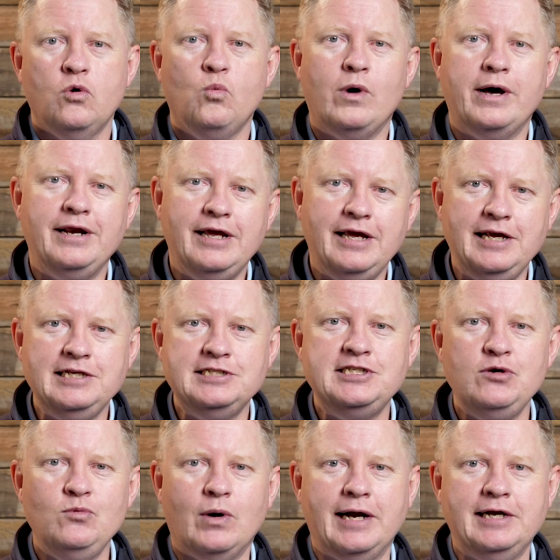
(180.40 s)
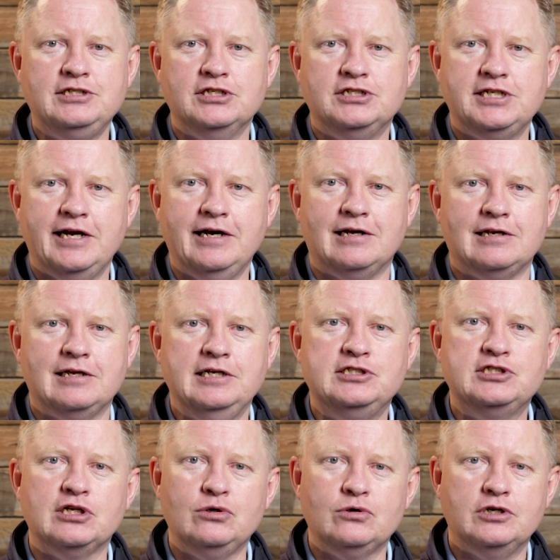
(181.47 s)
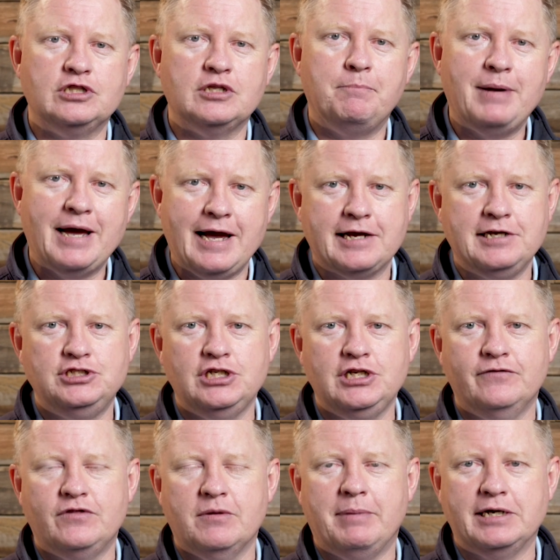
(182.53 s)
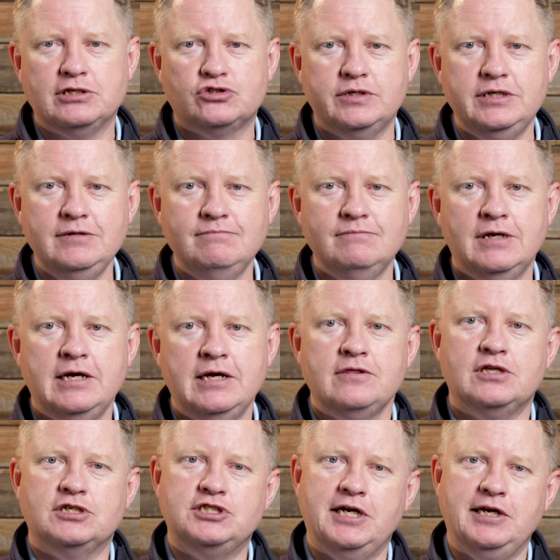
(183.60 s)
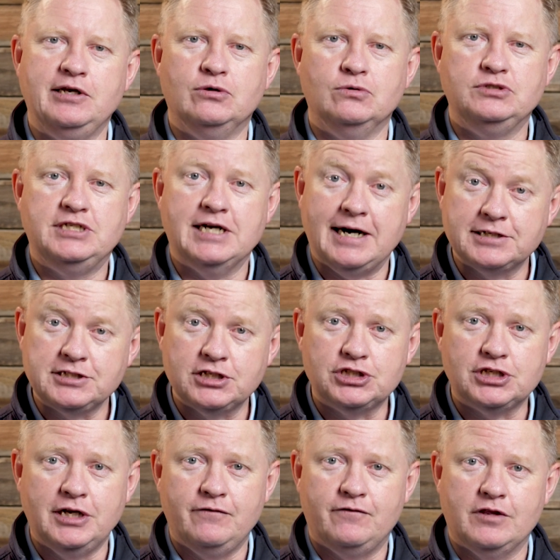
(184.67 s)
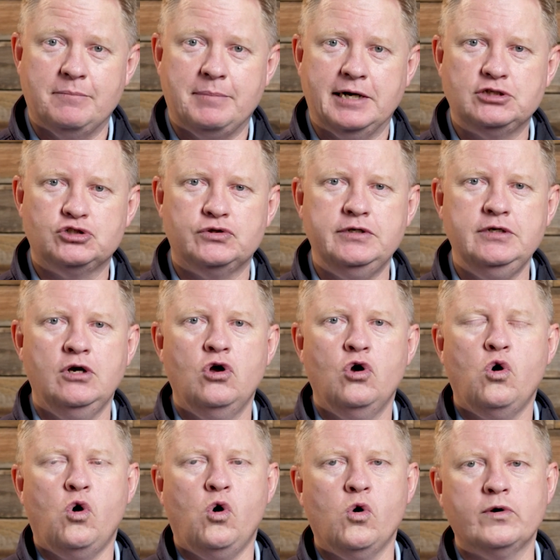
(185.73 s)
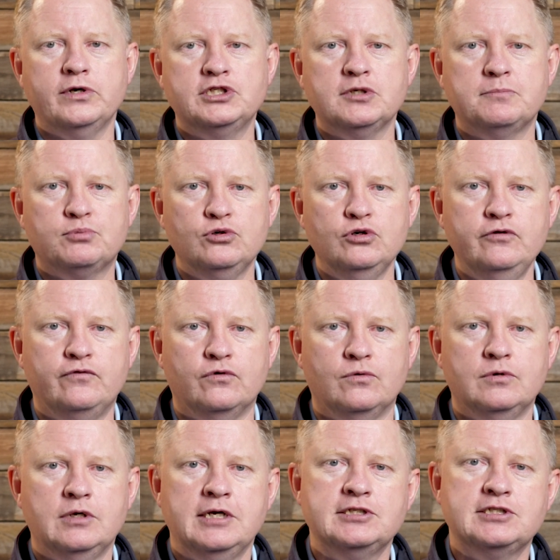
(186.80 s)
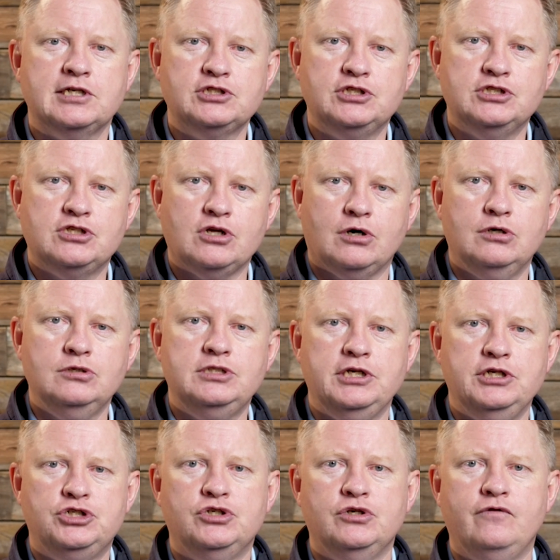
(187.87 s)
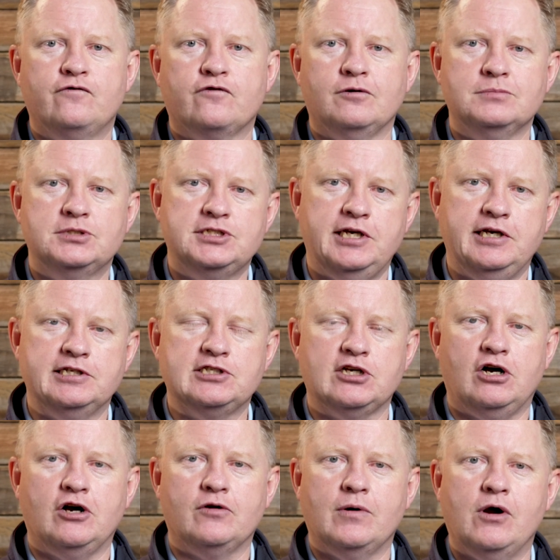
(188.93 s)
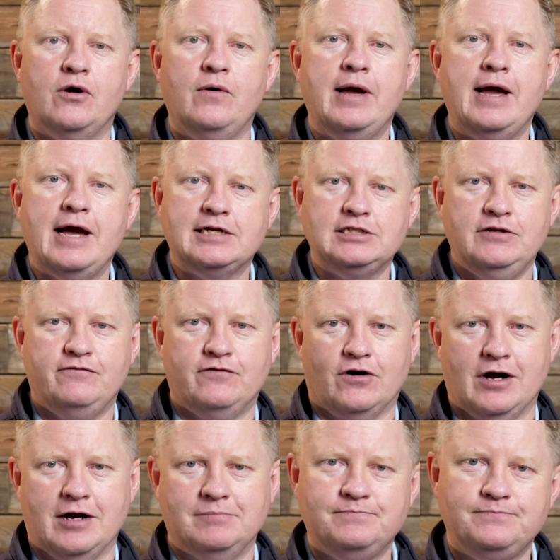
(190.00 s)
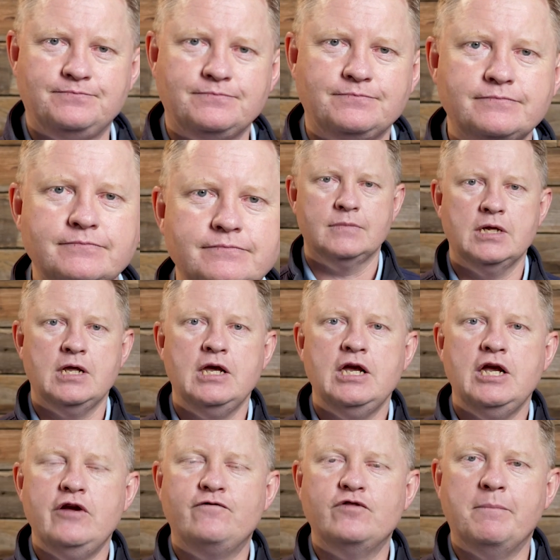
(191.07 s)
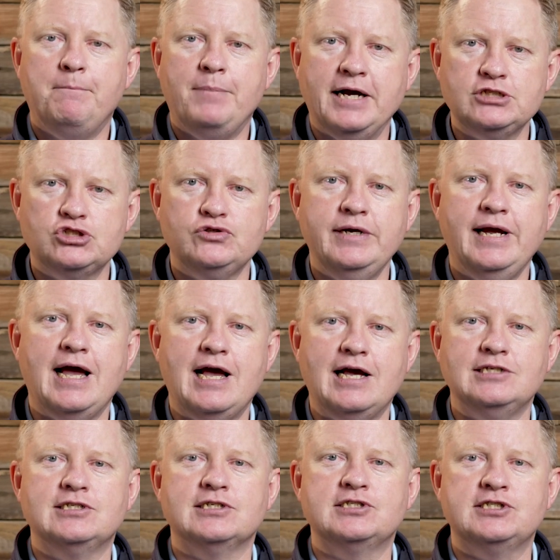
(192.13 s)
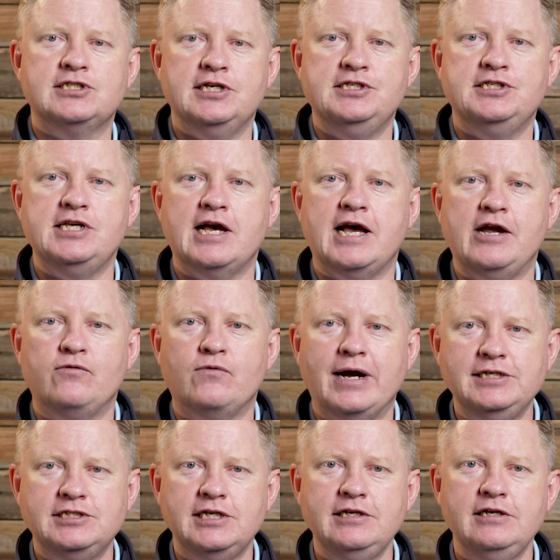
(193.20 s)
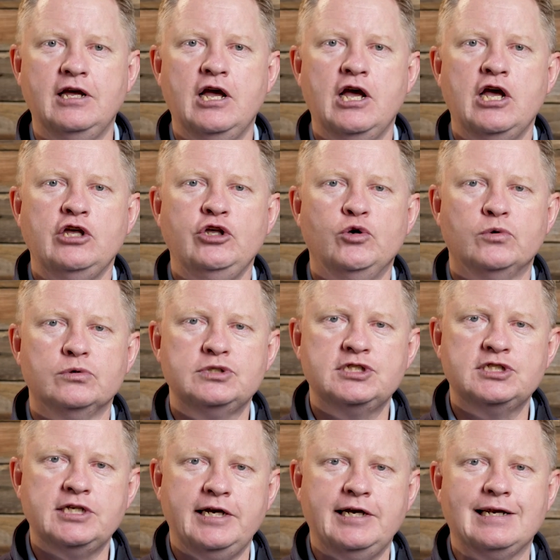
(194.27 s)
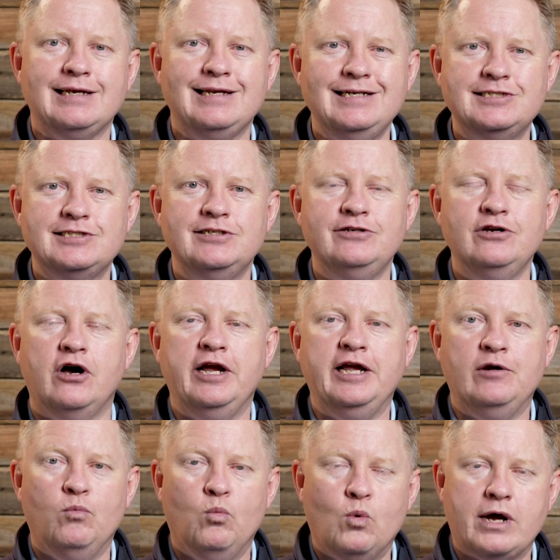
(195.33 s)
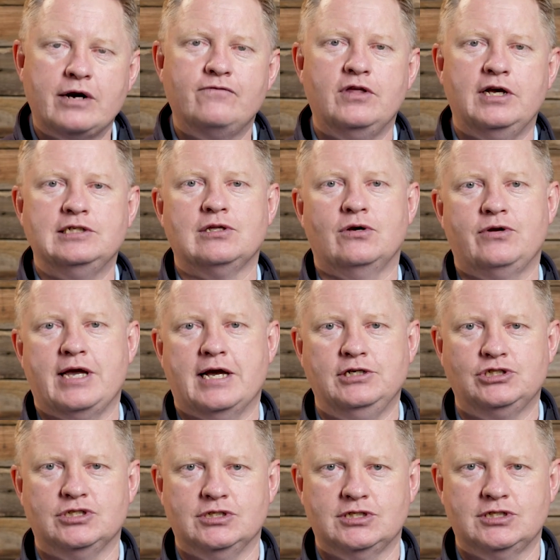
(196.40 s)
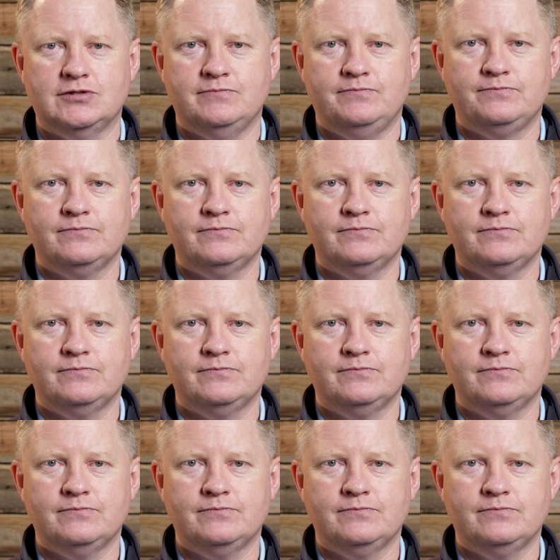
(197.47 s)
One easy way to tell is to look at the packaging of the battery, the technical data sheet for the battery, or its approval, such as those issued from CSIRO Actifier. If the battery has a CCA rating, you will see it listed in one of these locations.